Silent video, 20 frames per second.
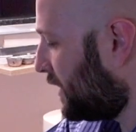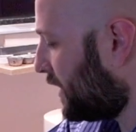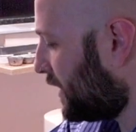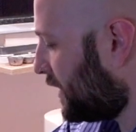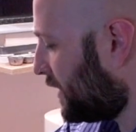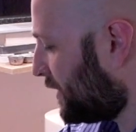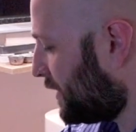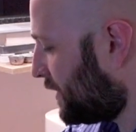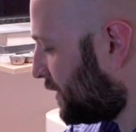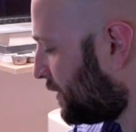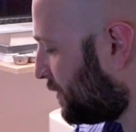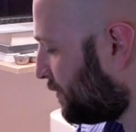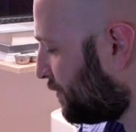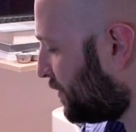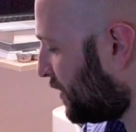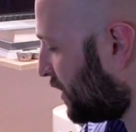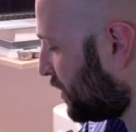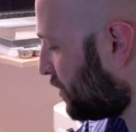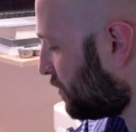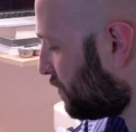
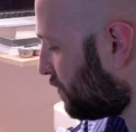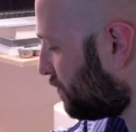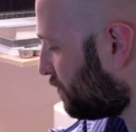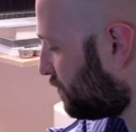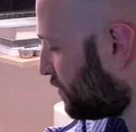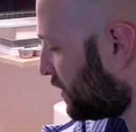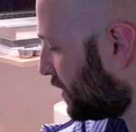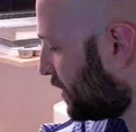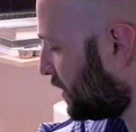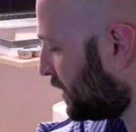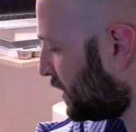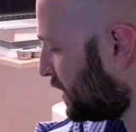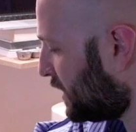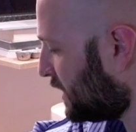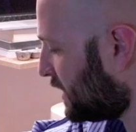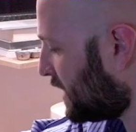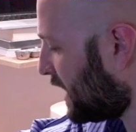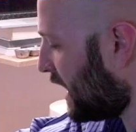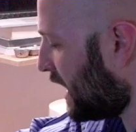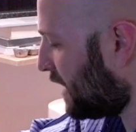You're going to
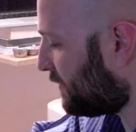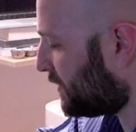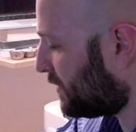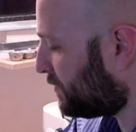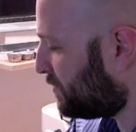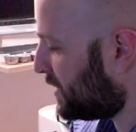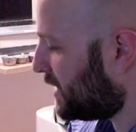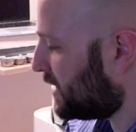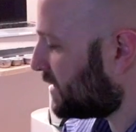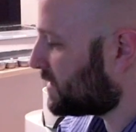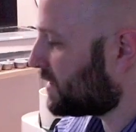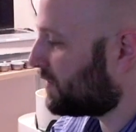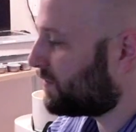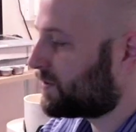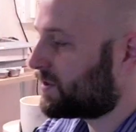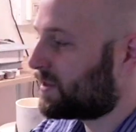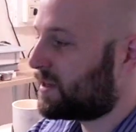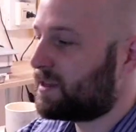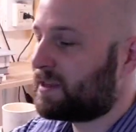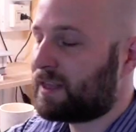need to have a piece
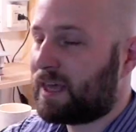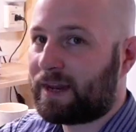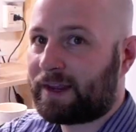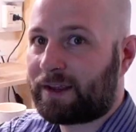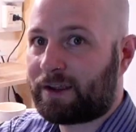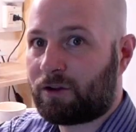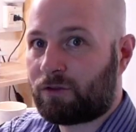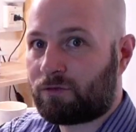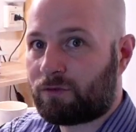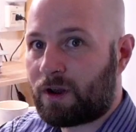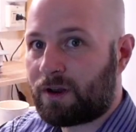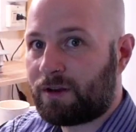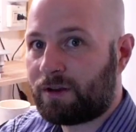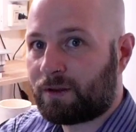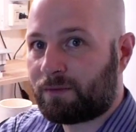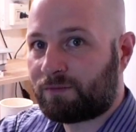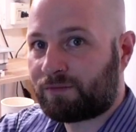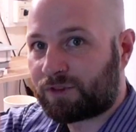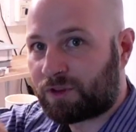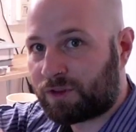of synthetic
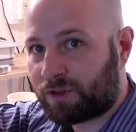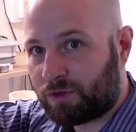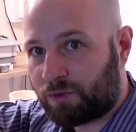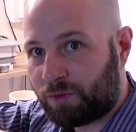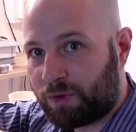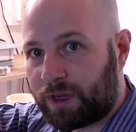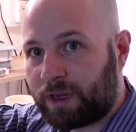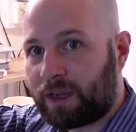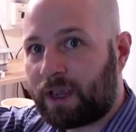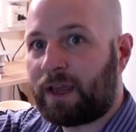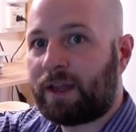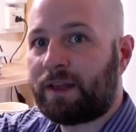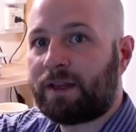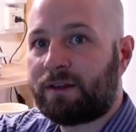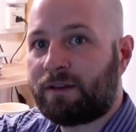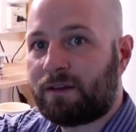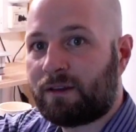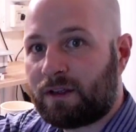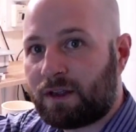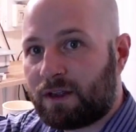corundum so that we
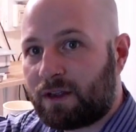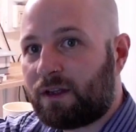can